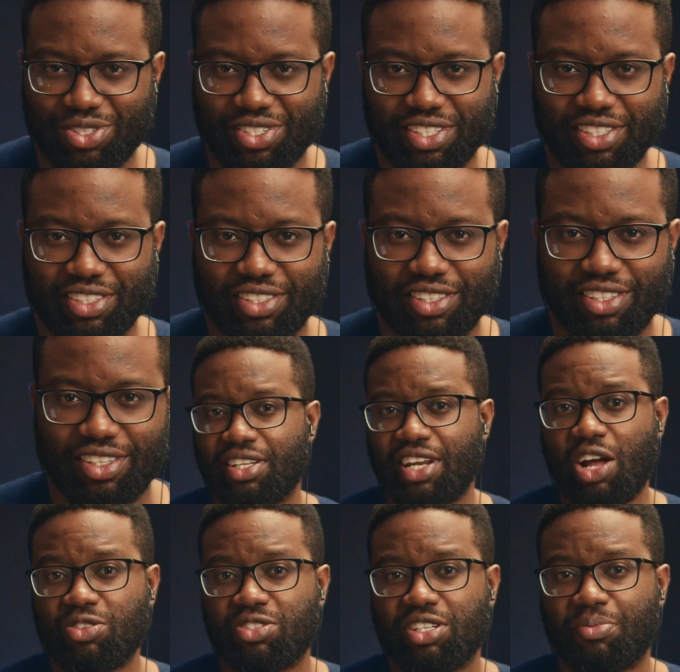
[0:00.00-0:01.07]
scene.
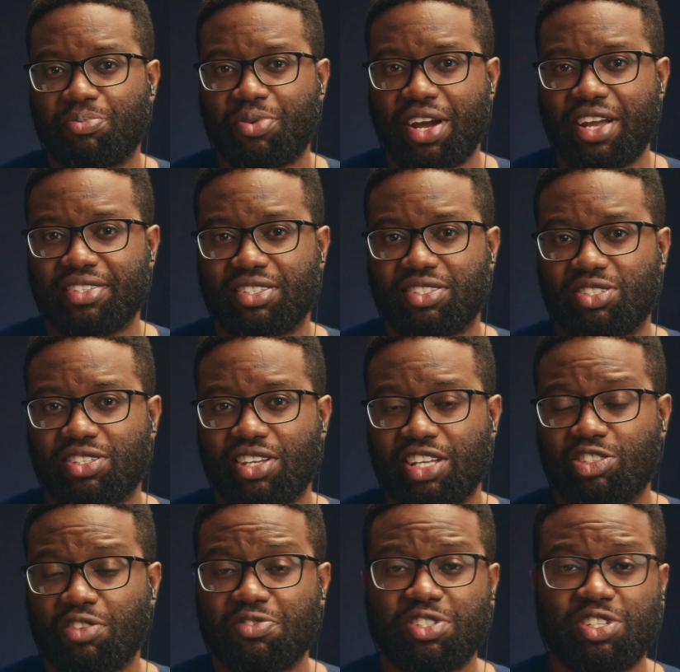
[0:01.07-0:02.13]
Now onto the prices.
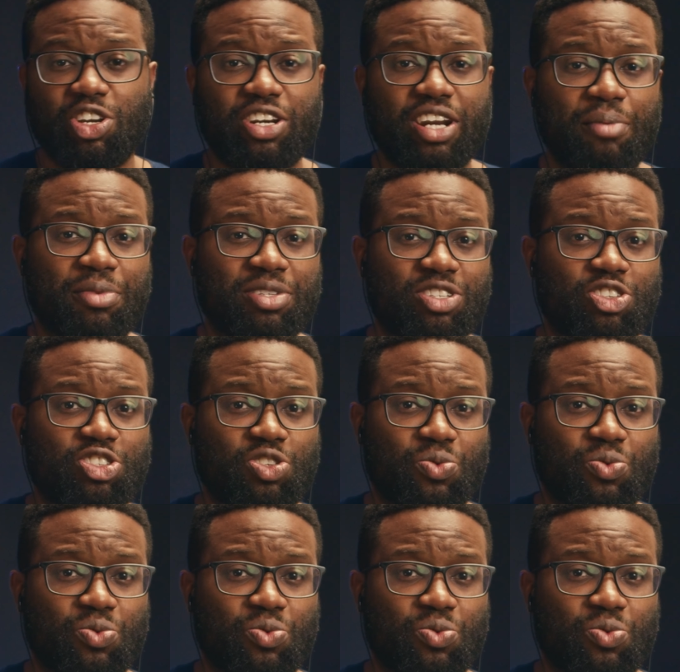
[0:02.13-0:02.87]
As of today on Amazon